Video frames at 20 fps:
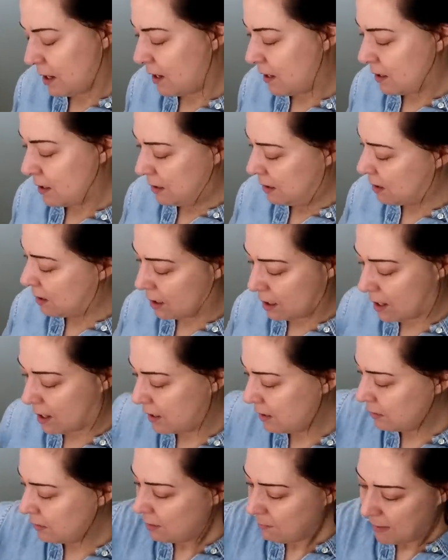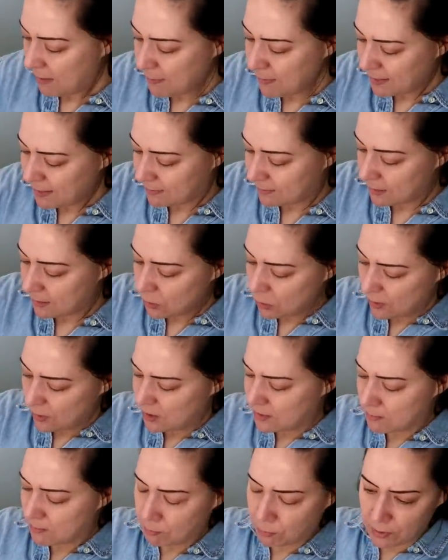And I thought maybe a
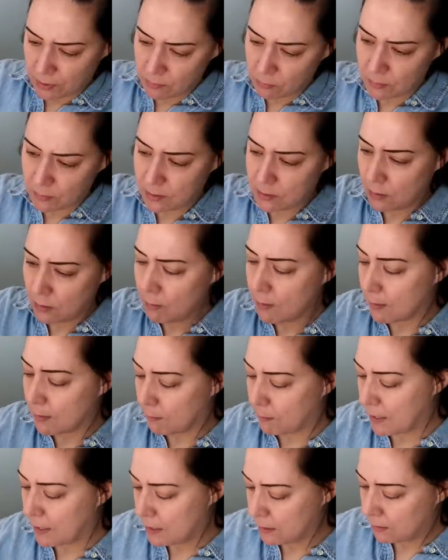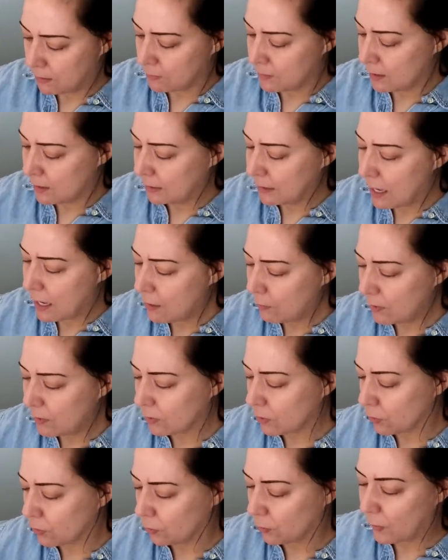citrus print would do it, but there was a lot
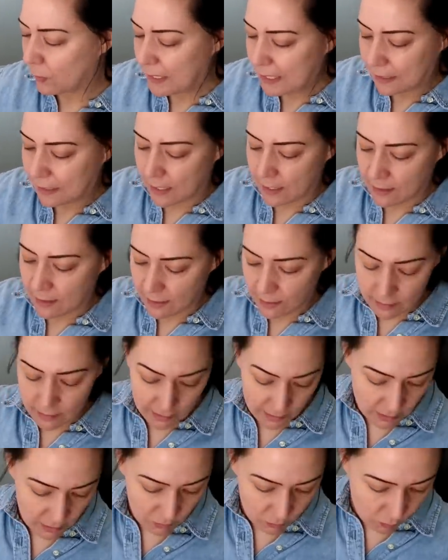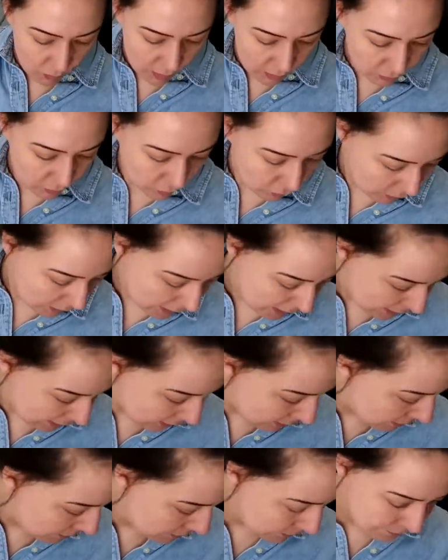with green in it, and I didn't want
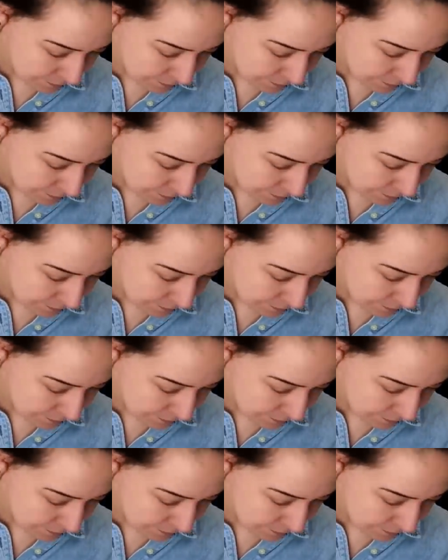green.